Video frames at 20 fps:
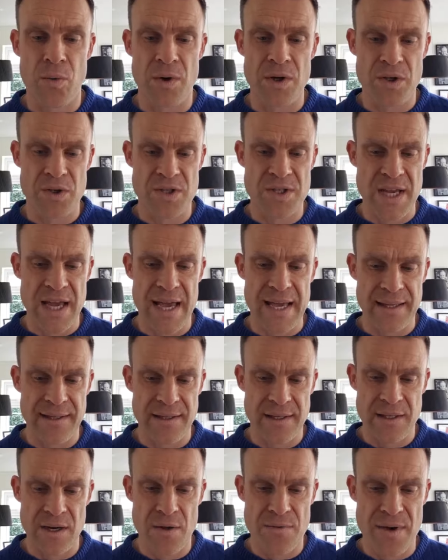what you're
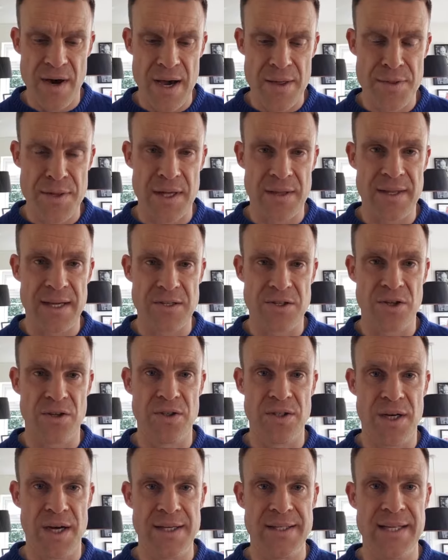saying, I think that's a
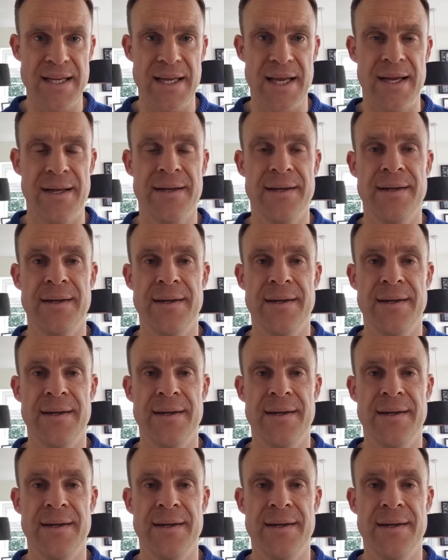good idea.